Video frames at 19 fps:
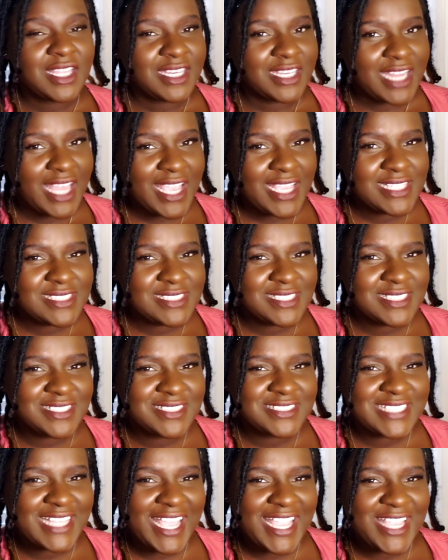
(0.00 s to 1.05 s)
nice,
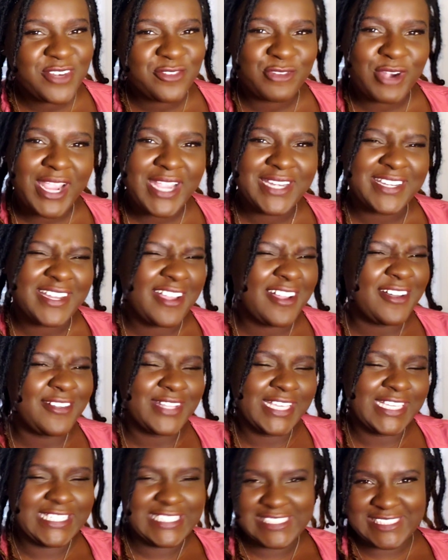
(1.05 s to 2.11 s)
tight, right, and all
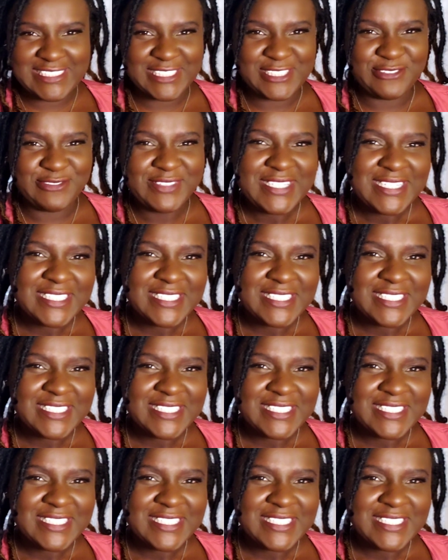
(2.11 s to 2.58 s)
that good stuff.